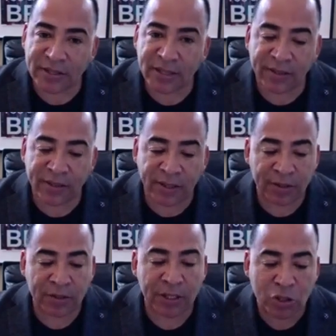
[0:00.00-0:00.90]
and
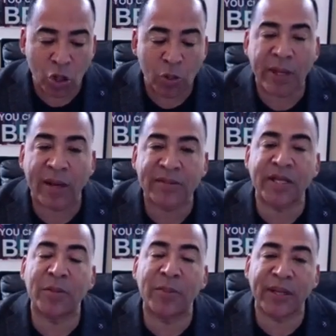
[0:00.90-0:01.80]
they told me I was
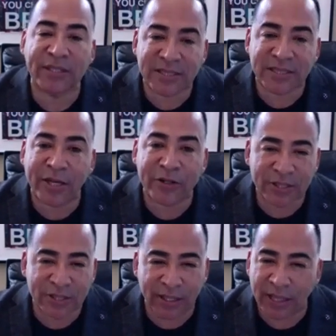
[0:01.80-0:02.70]
going to be in a center
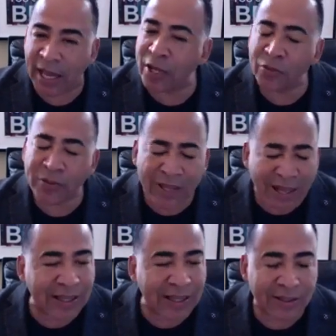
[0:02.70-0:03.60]
seat. I do
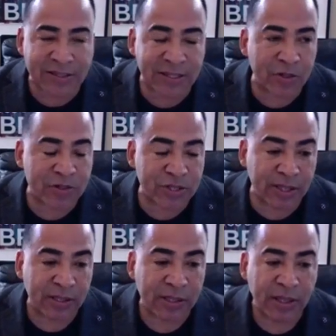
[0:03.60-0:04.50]
not like the center
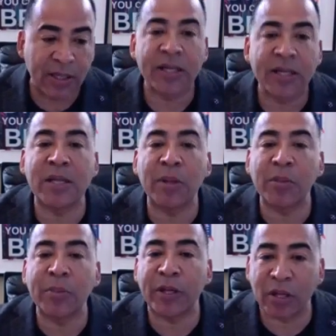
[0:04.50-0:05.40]
seat. I'm a little
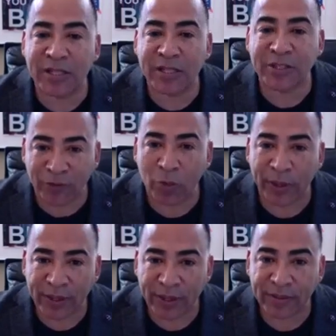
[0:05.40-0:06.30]
bit
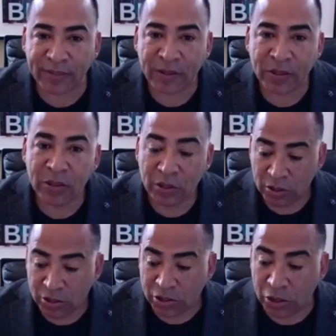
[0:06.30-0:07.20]
claustrophobic.
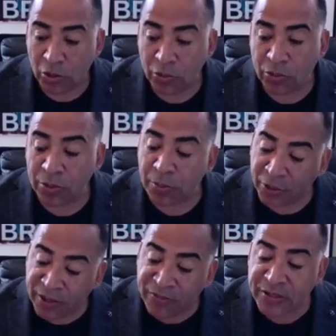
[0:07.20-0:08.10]
So the
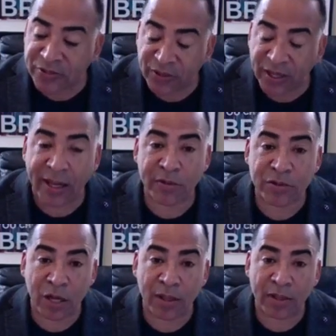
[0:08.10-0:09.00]
previous flight I was
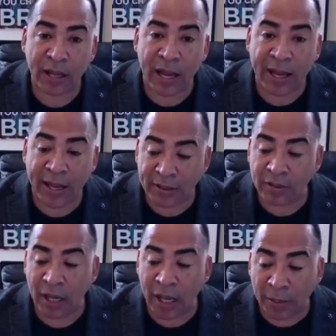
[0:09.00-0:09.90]
on, I had
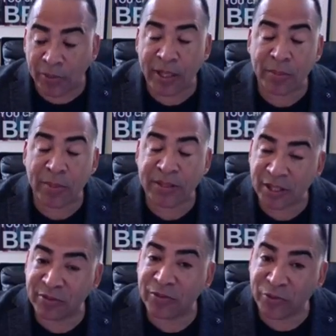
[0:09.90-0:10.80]
upgraded
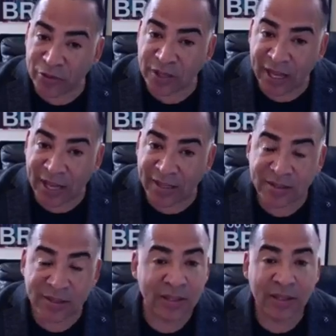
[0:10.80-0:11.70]
myself to first
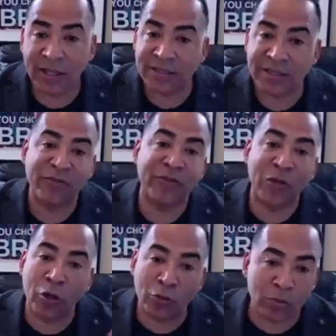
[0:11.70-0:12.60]
class because I've
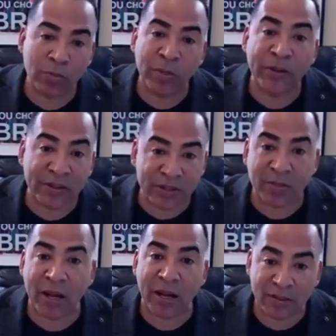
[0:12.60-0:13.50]
flown millions of
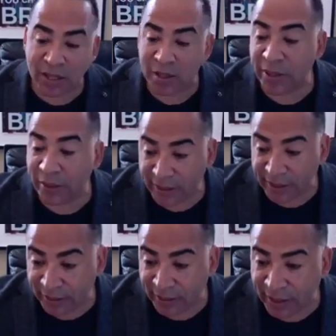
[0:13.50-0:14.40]
miles on American
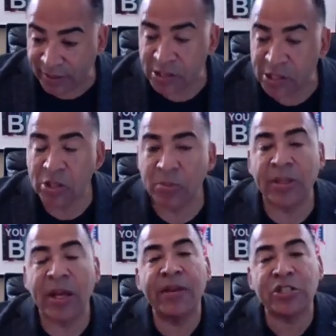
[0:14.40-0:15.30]
Airlines. But
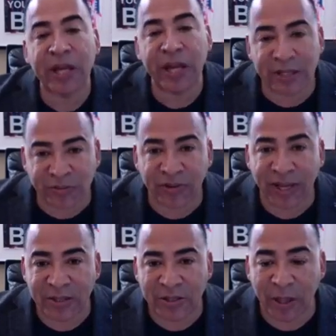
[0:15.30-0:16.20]
now they changed
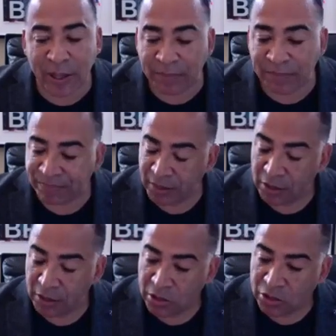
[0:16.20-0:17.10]
flights, Bob.
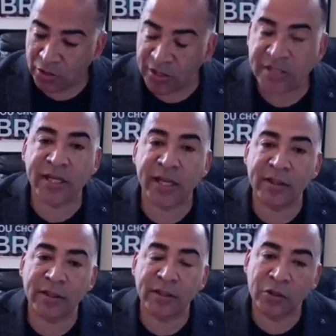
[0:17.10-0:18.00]
Mm-hmm. So they
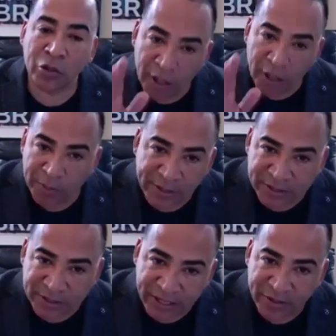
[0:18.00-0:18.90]
said, you're going to be in the
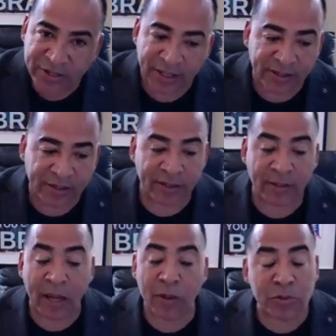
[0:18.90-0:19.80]
center seat.
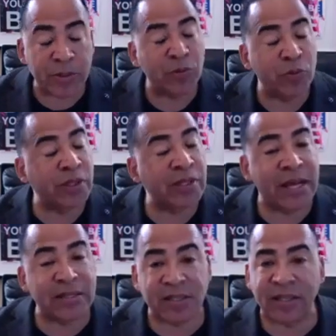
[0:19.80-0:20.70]
And I was being really
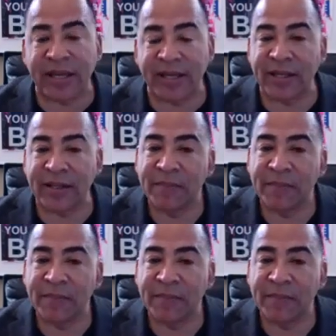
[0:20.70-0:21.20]
nice to the lady.